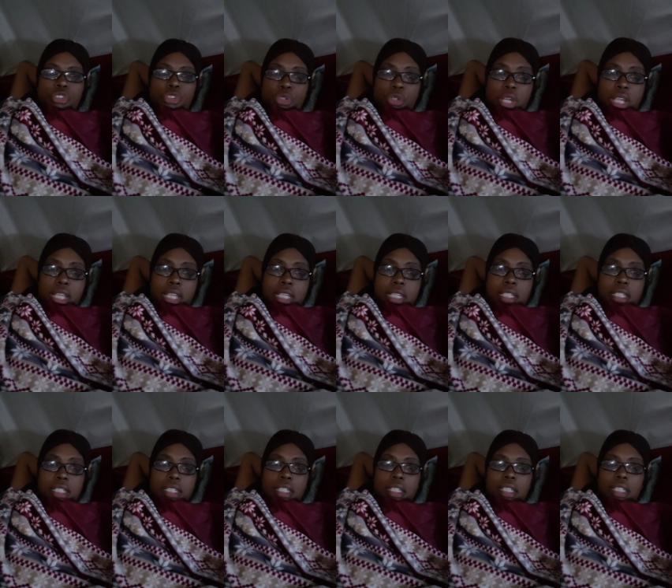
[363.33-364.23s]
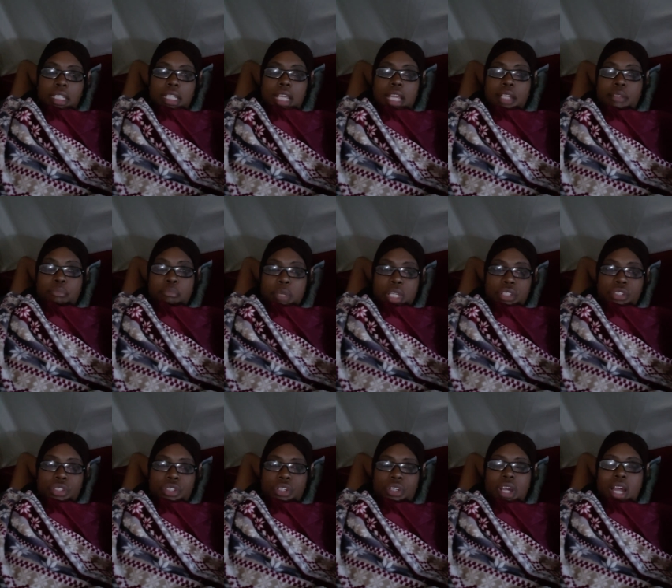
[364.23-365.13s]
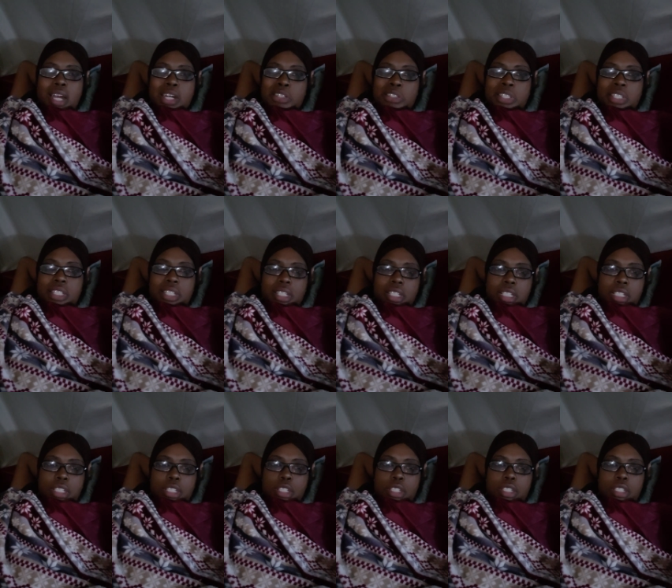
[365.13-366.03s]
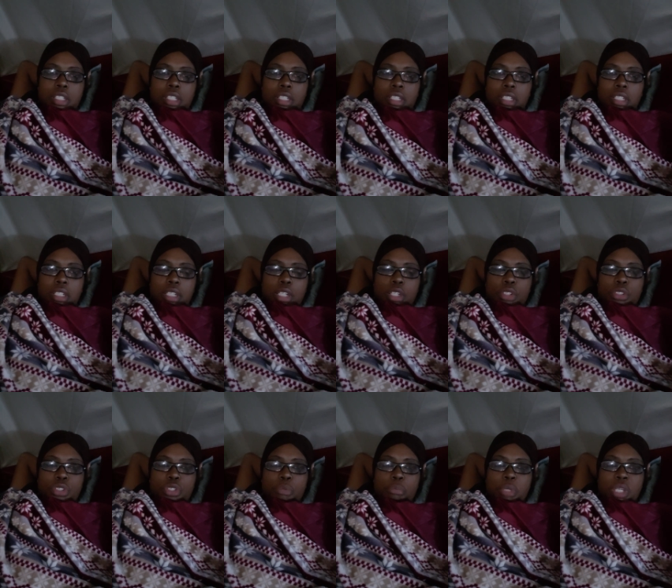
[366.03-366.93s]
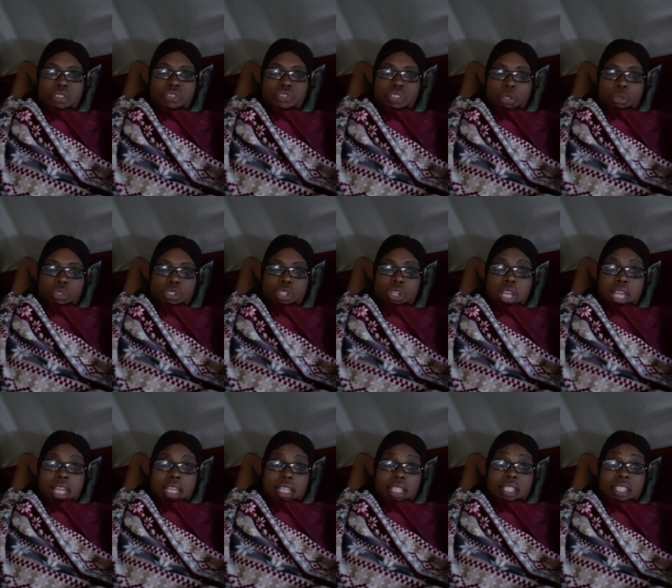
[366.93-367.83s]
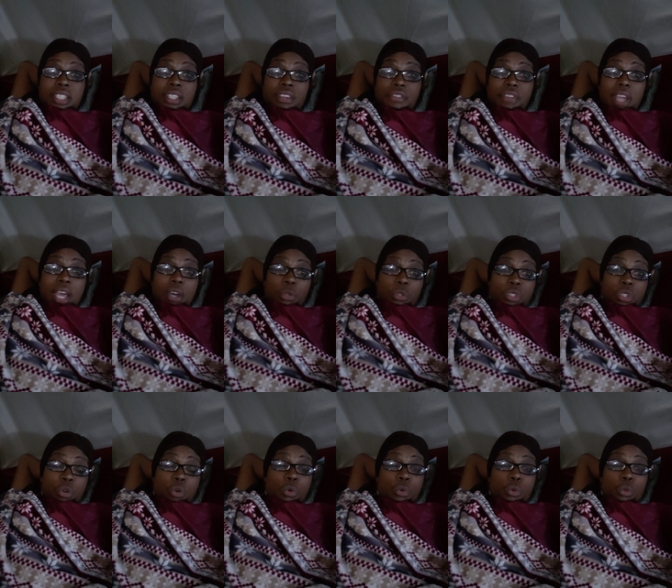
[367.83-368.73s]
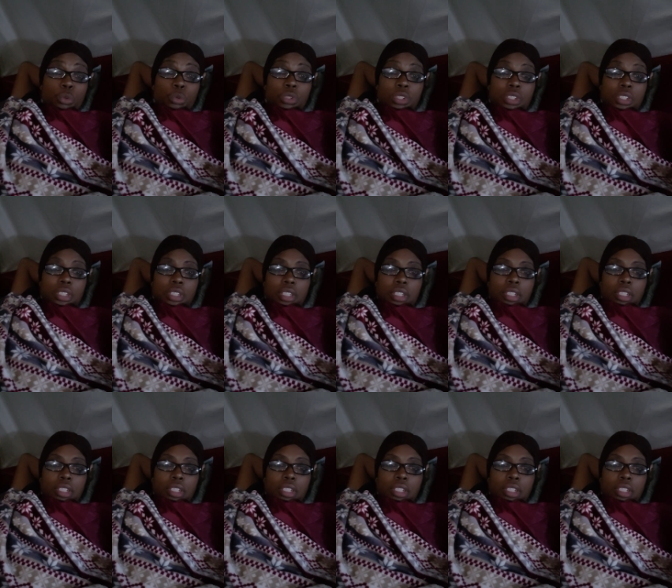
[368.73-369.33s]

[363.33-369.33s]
train, and mentor our sons to be future heads of households.